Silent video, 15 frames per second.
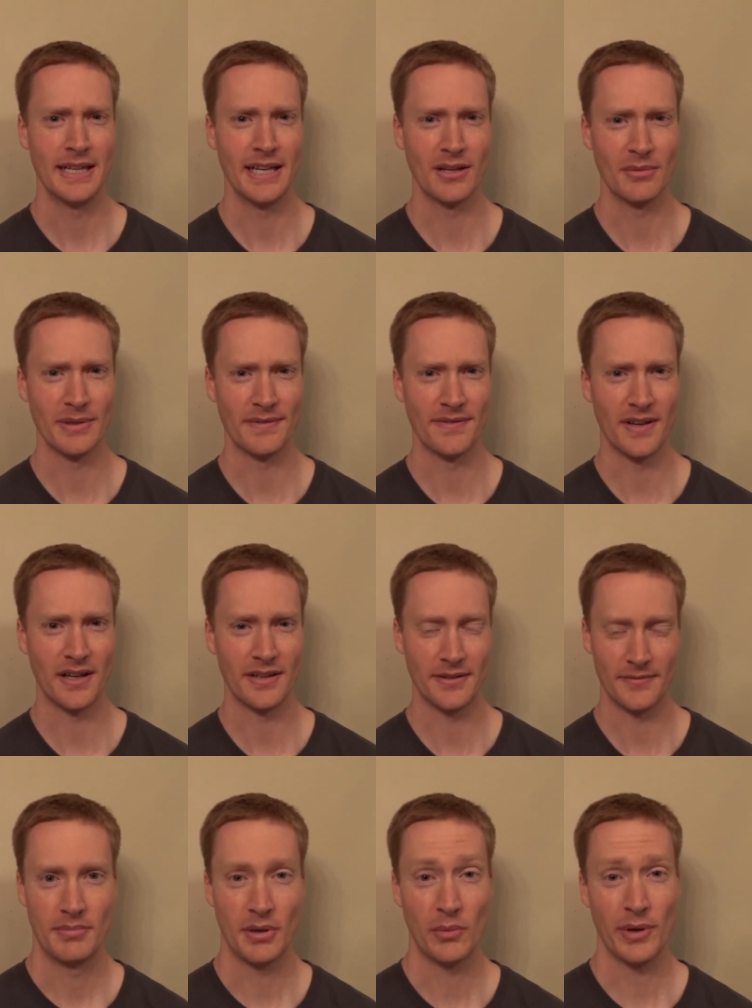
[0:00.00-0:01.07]
It'll be fun.
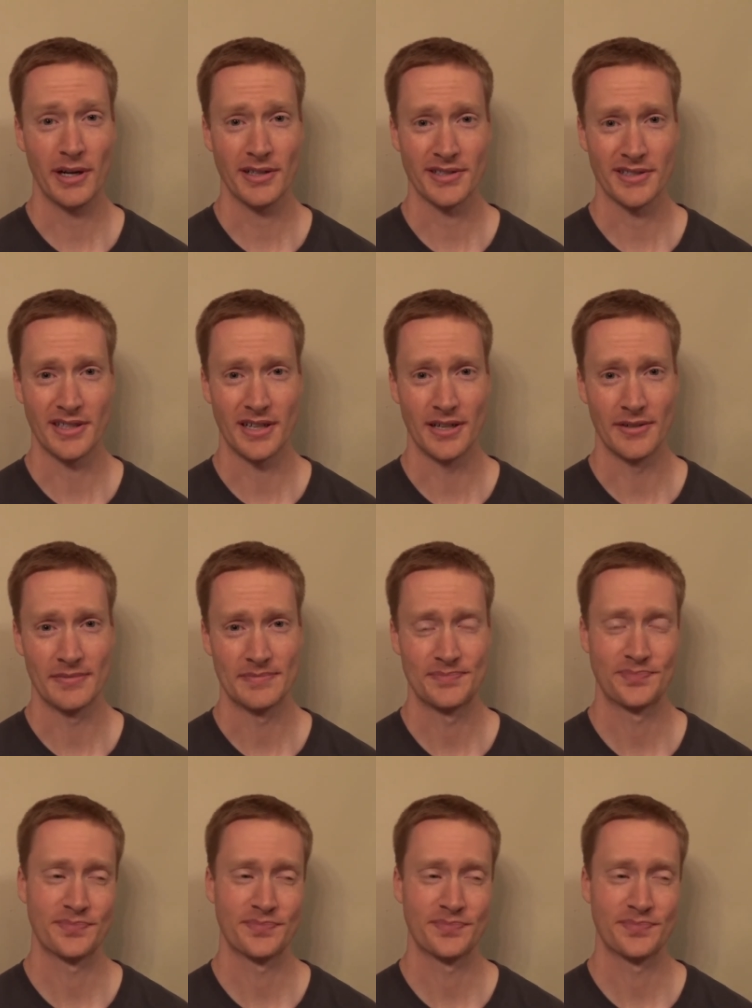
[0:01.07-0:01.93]
But where to start?